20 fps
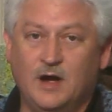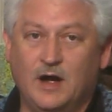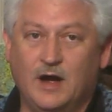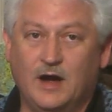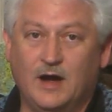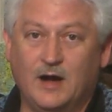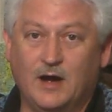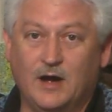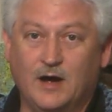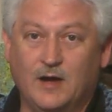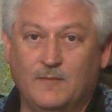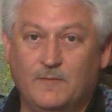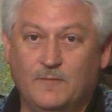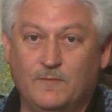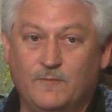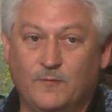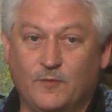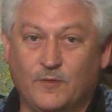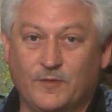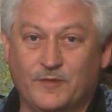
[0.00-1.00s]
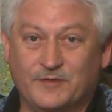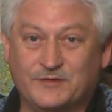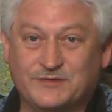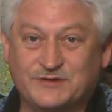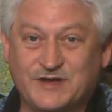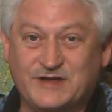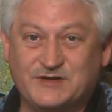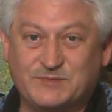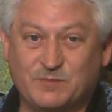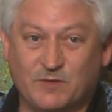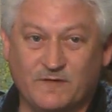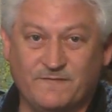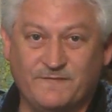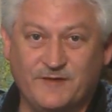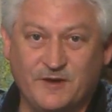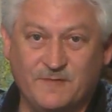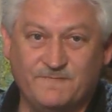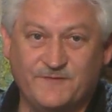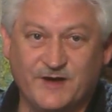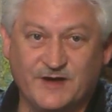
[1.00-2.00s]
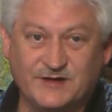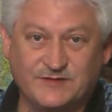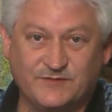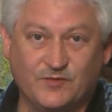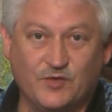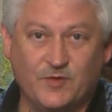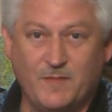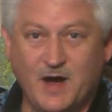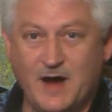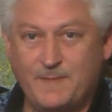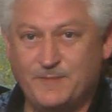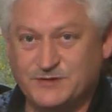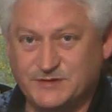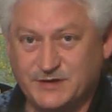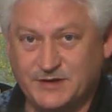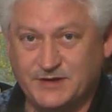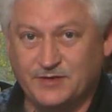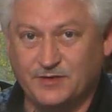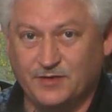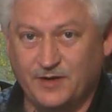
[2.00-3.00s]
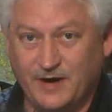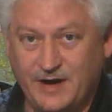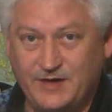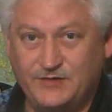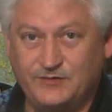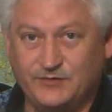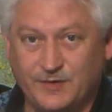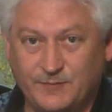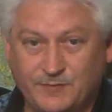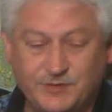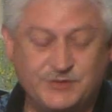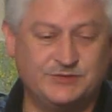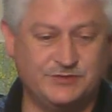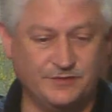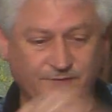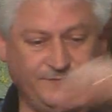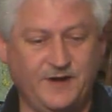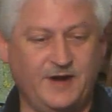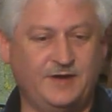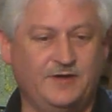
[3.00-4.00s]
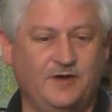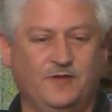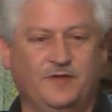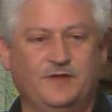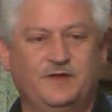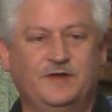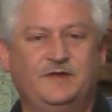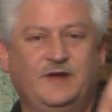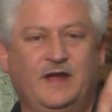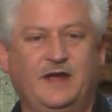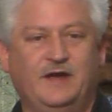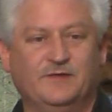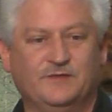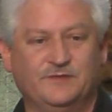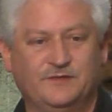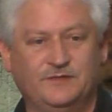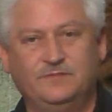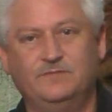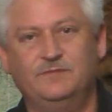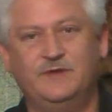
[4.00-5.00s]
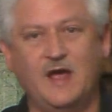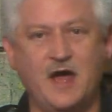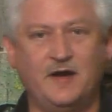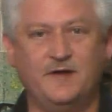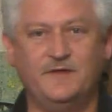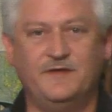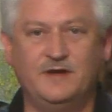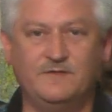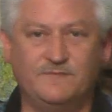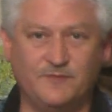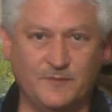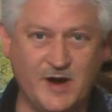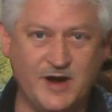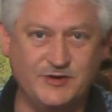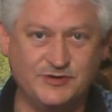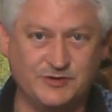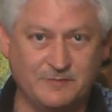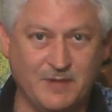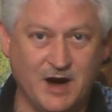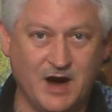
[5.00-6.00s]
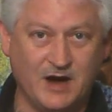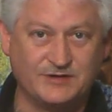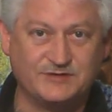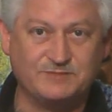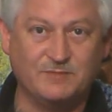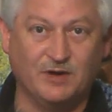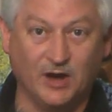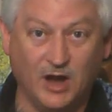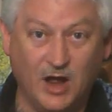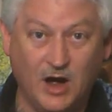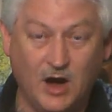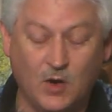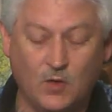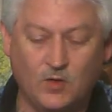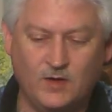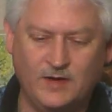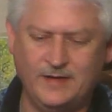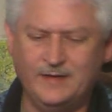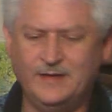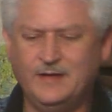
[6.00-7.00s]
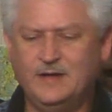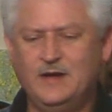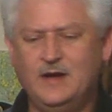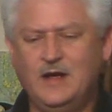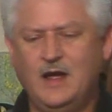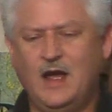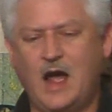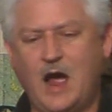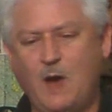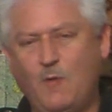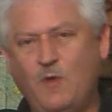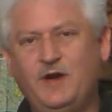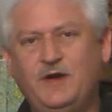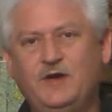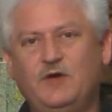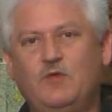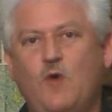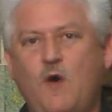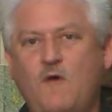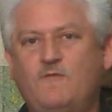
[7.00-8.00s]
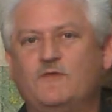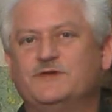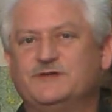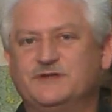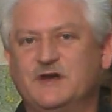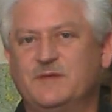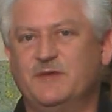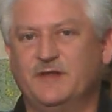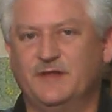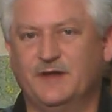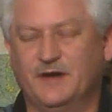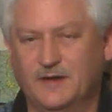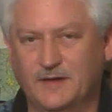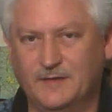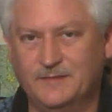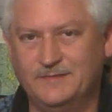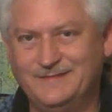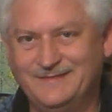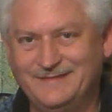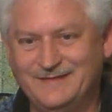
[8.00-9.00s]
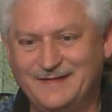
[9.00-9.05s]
for the Statesboro Film Festival in my particular entry, which you'll find all the details down in the information box below, I wanted to go over some of the